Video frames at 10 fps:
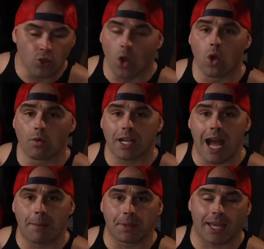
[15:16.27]
Don't
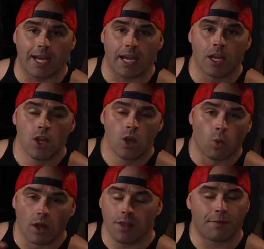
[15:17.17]
overcomplicate it.
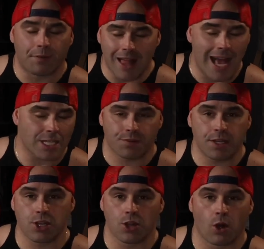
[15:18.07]
One of the
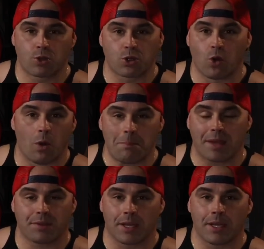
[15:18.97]
philosophies of the old school
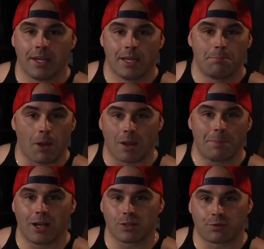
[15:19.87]
method,
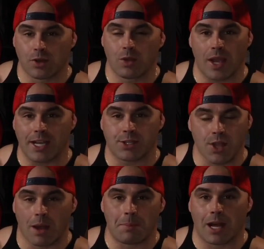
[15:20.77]
barbells, free weights,
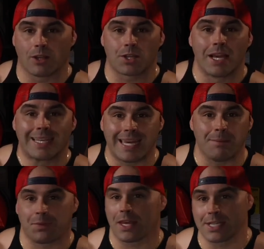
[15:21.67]
dumbbells,
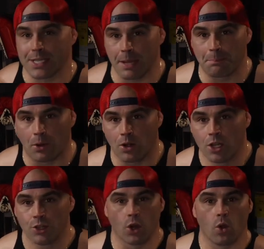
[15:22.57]
keep things simple.
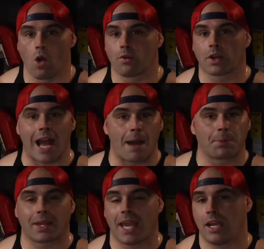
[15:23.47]
Don't
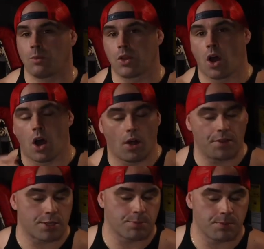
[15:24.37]
overcomplicate it with all
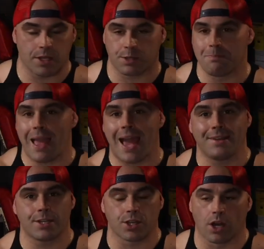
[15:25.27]
this, this
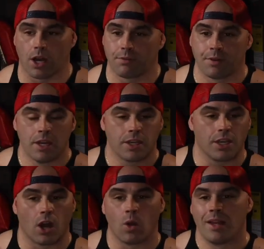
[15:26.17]
madness of,
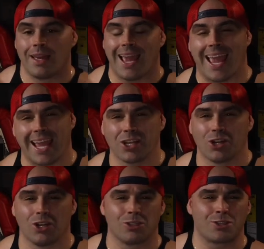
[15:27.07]
you know,
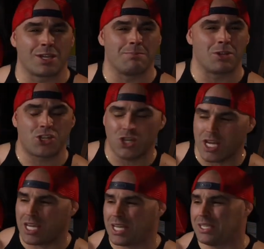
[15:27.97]
angles and
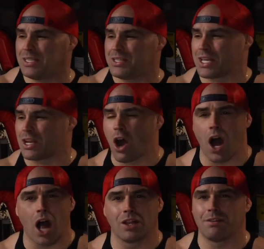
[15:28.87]
machines and
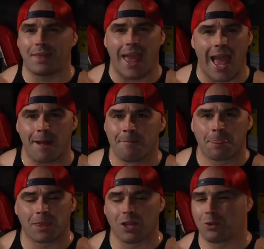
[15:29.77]
all of that.
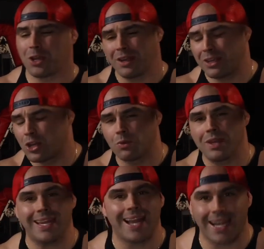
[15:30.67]
You know, you, you don't
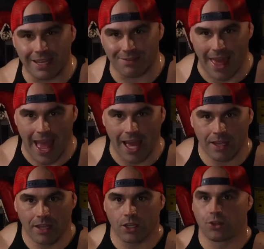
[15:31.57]
need any of that.
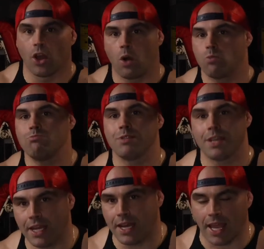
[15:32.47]
You don't
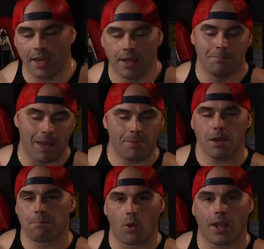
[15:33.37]
need it. Maybe
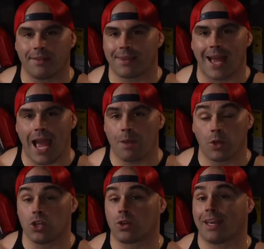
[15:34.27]
a point in time
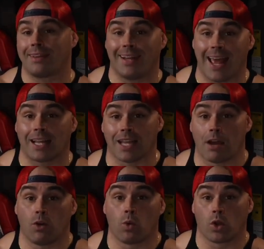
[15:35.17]
when you get to that
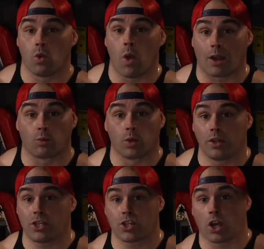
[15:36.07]
level where you want to
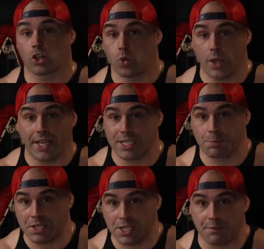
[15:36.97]
really start tweaking
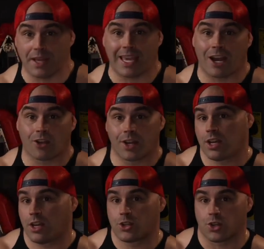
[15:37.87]
specific
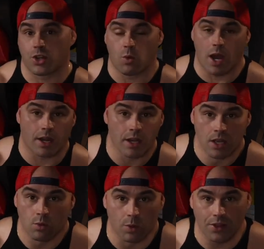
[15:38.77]
areas or you want to
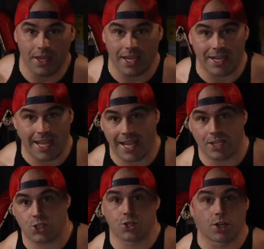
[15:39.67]
really
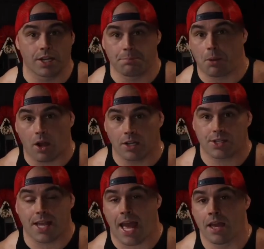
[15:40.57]
enhance certain
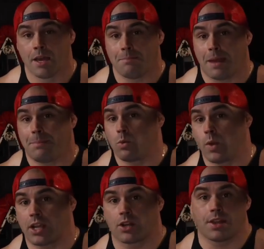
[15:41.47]
parts that may be
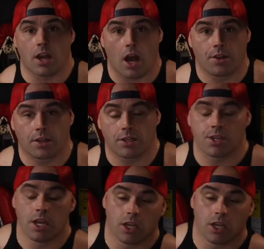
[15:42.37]
weaker than others.